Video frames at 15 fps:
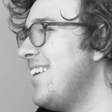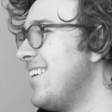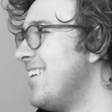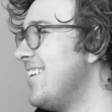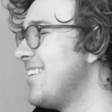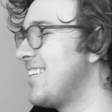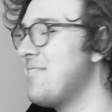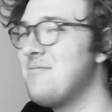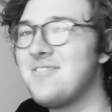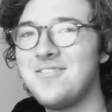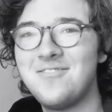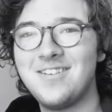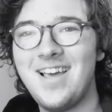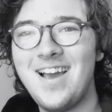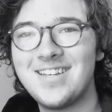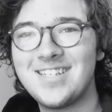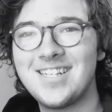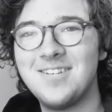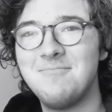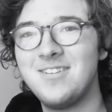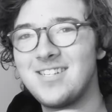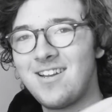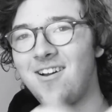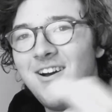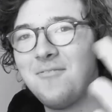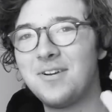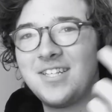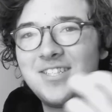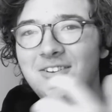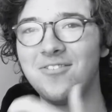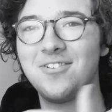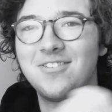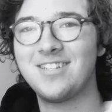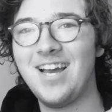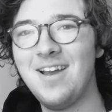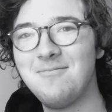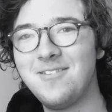someone threw an axe at him. He's like, "Oh, my shoulder, time to